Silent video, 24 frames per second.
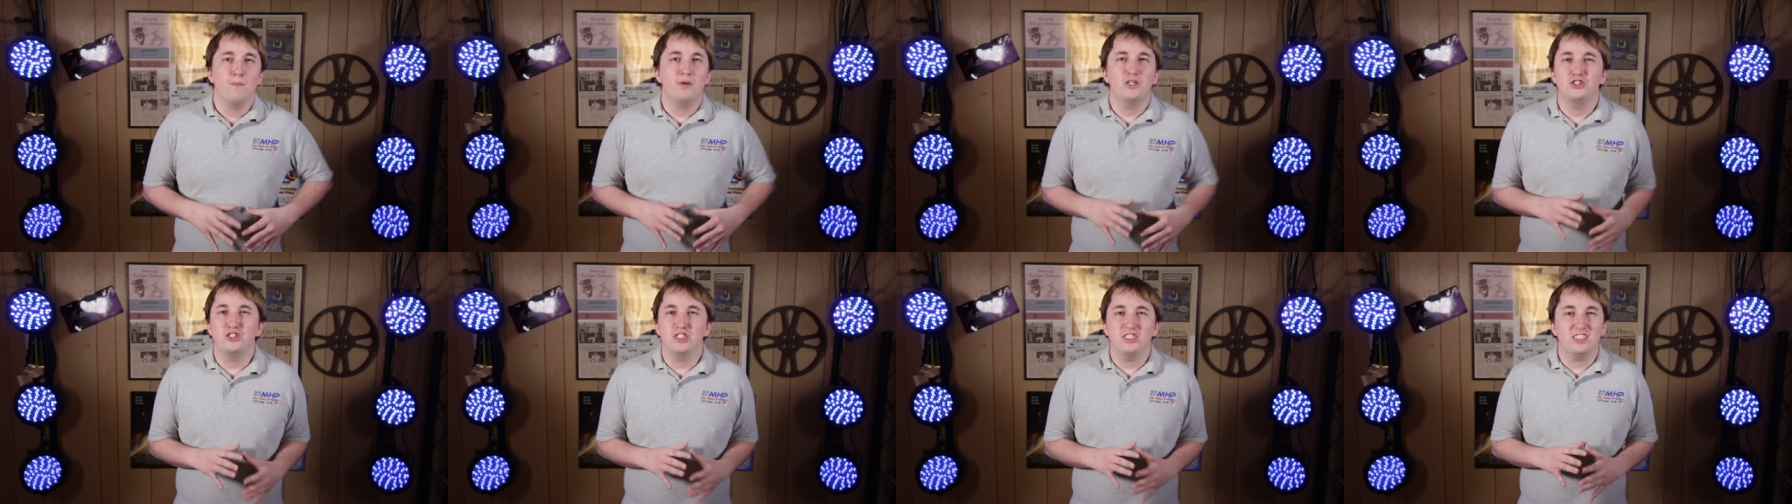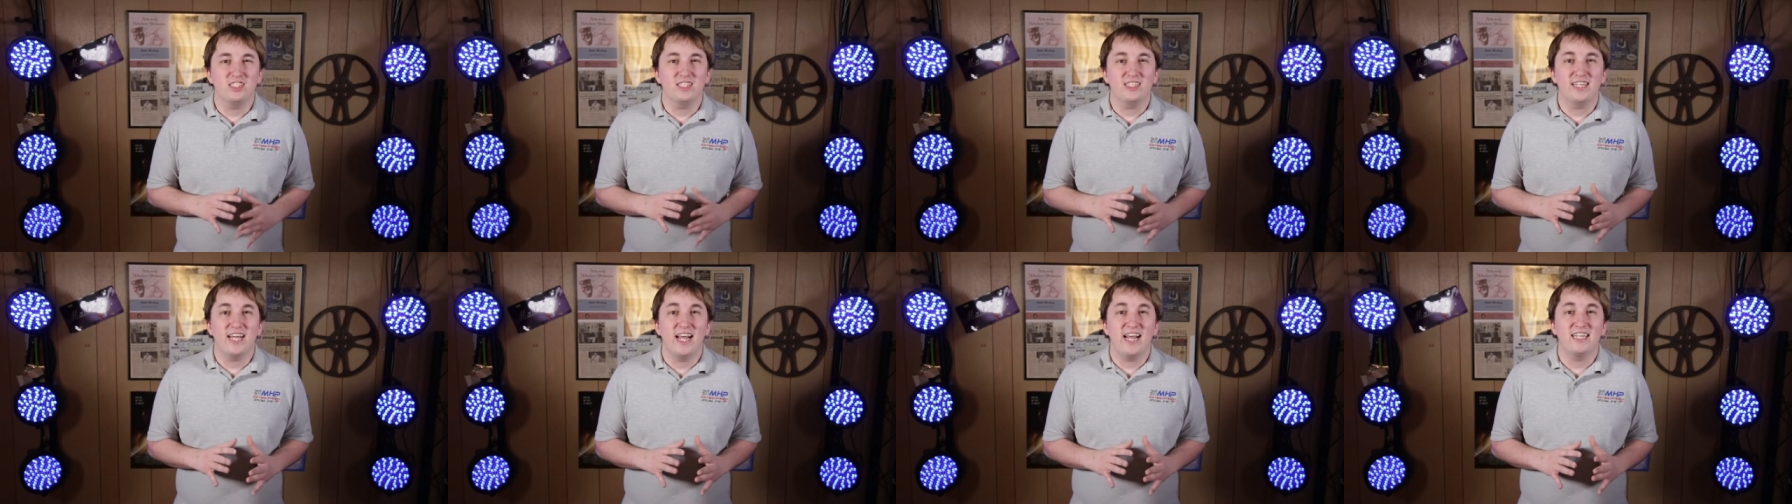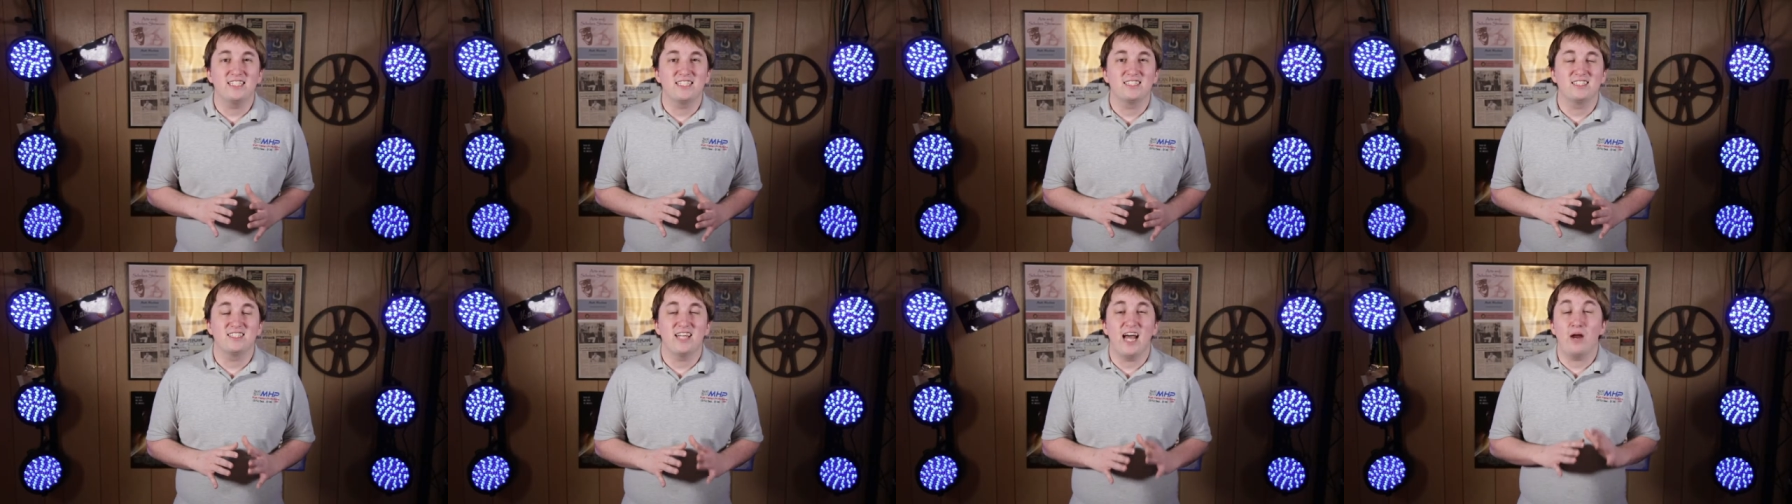But just in
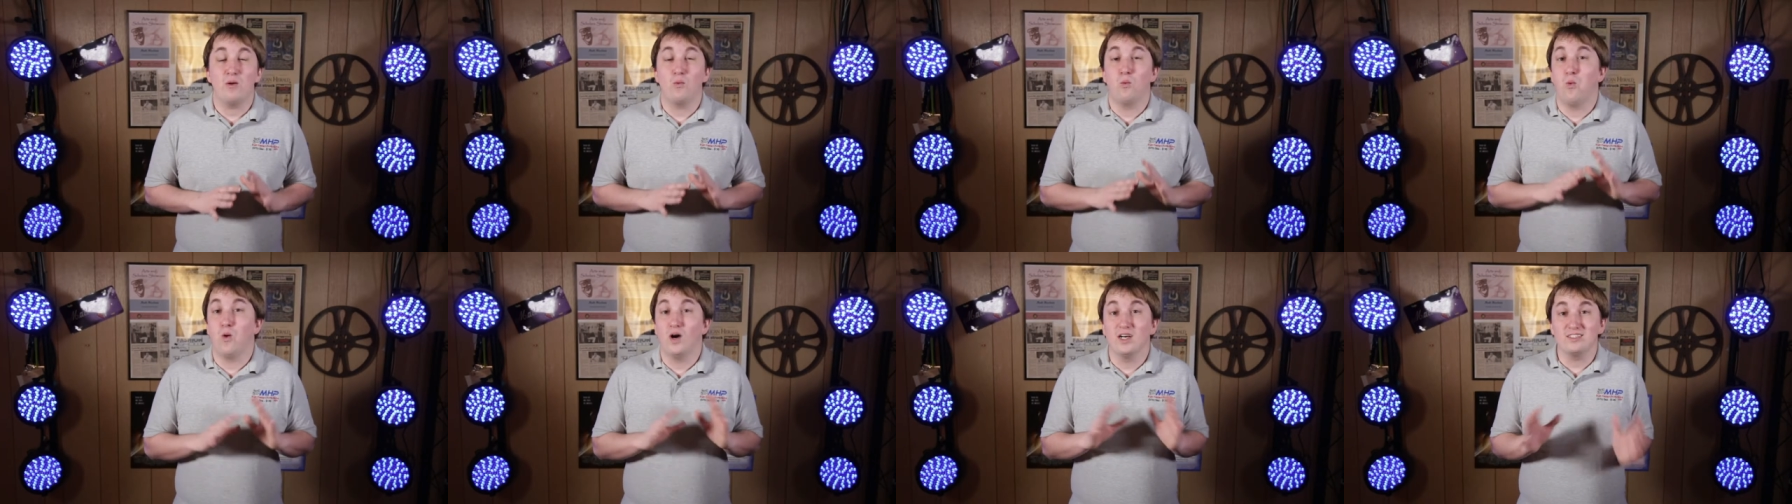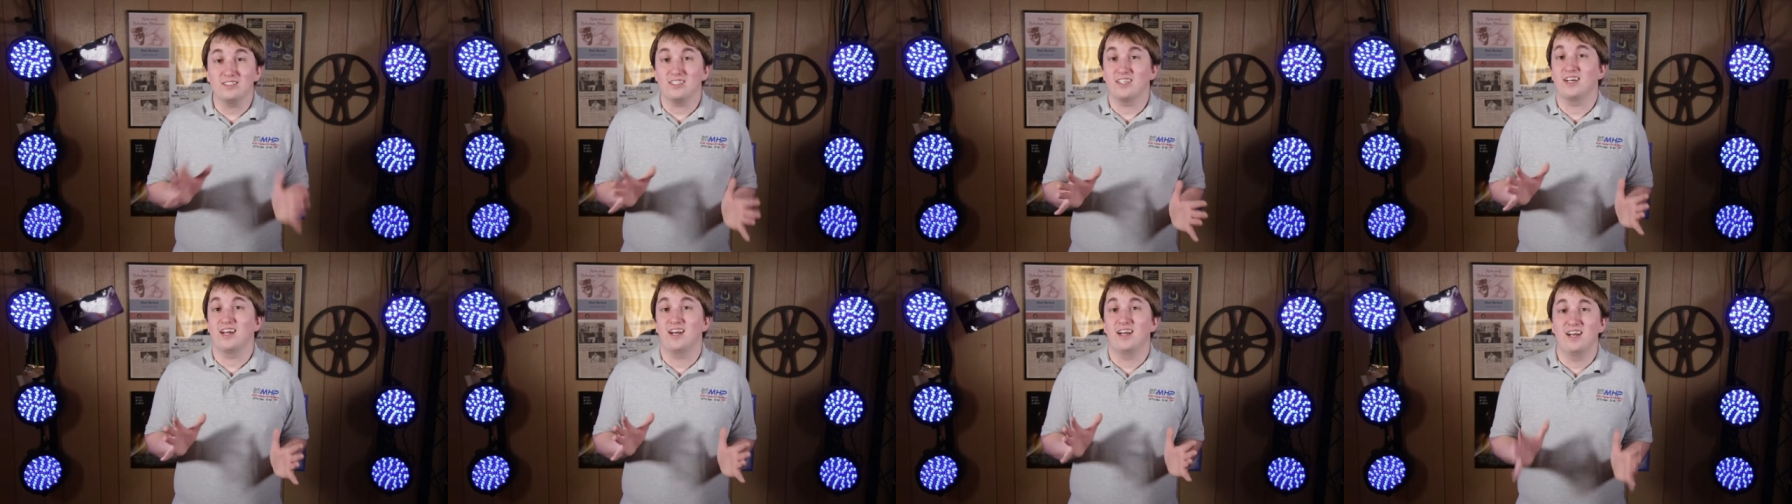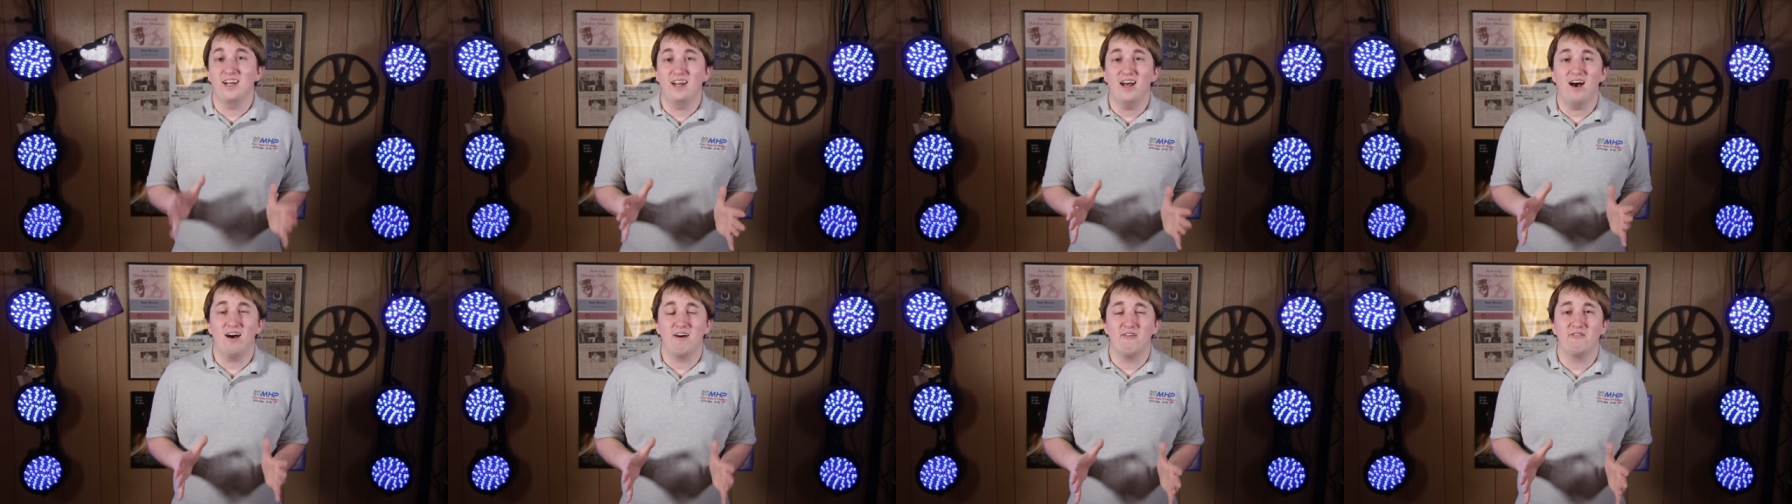case that wasn't
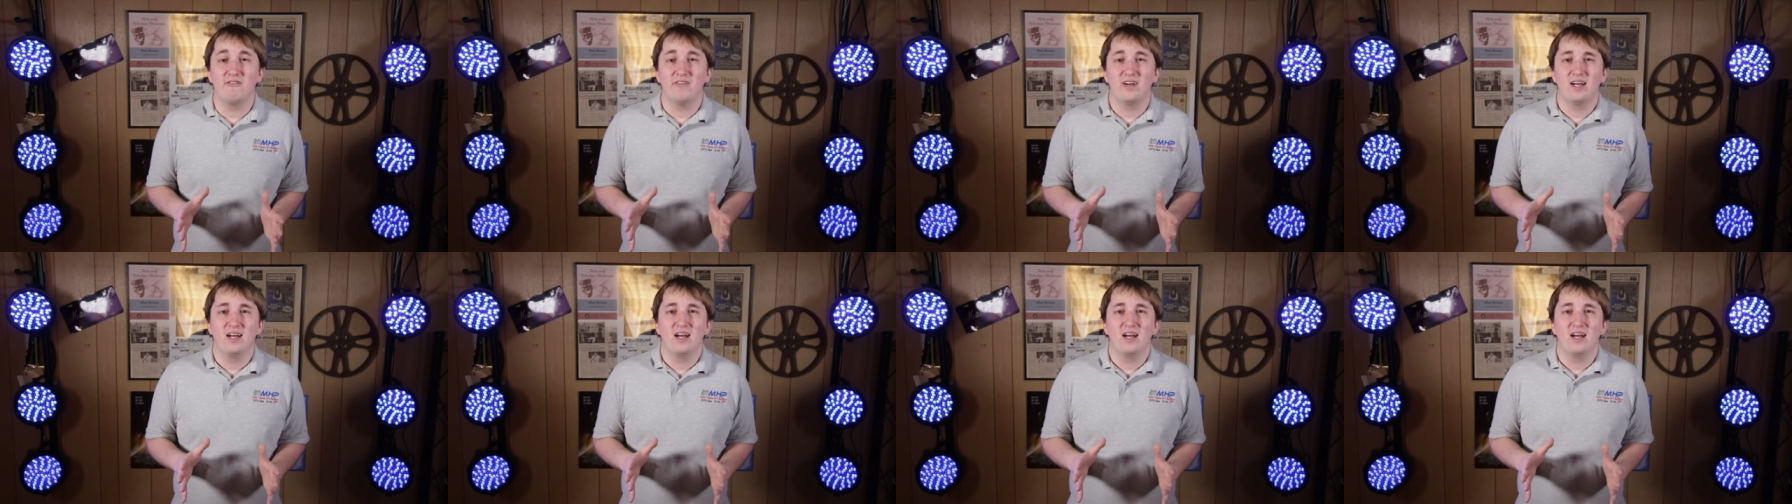enough,